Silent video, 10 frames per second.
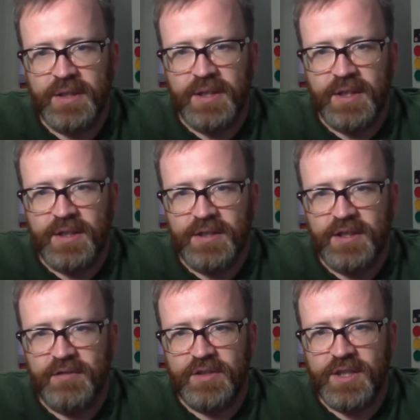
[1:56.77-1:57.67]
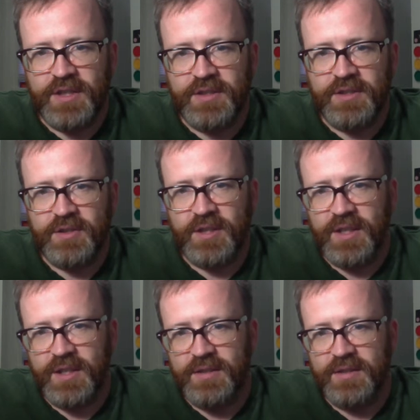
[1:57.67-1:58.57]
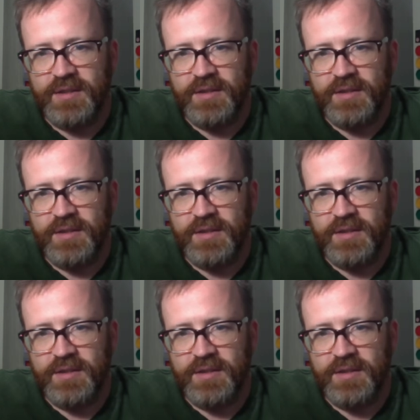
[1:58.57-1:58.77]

and invitations and